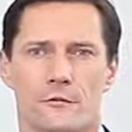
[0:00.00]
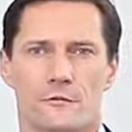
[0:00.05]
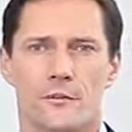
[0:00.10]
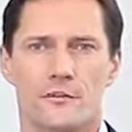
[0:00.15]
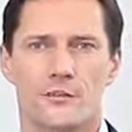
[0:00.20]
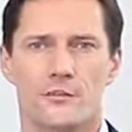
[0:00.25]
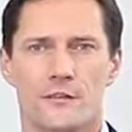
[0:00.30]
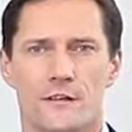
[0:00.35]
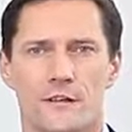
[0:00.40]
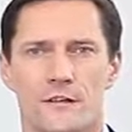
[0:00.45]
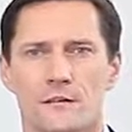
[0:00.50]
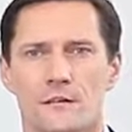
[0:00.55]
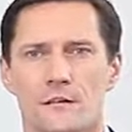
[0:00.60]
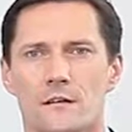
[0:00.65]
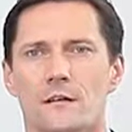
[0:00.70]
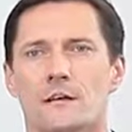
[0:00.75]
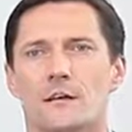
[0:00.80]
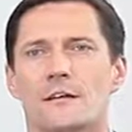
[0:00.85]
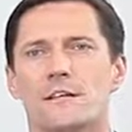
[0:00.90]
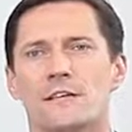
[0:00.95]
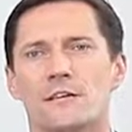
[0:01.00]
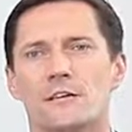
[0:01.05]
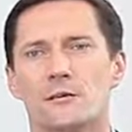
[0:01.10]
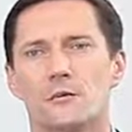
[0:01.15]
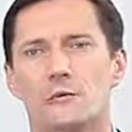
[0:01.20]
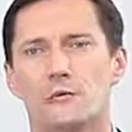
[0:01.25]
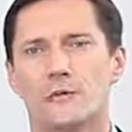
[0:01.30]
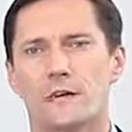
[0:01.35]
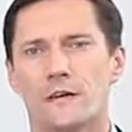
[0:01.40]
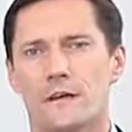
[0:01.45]
machine is the
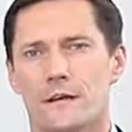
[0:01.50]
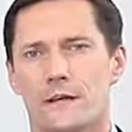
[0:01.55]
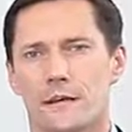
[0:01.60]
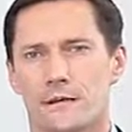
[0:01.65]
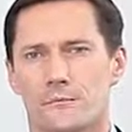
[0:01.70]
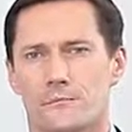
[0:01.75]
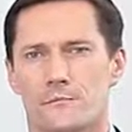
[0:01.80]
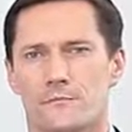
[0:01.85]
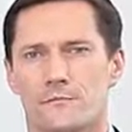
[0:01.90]
OEE,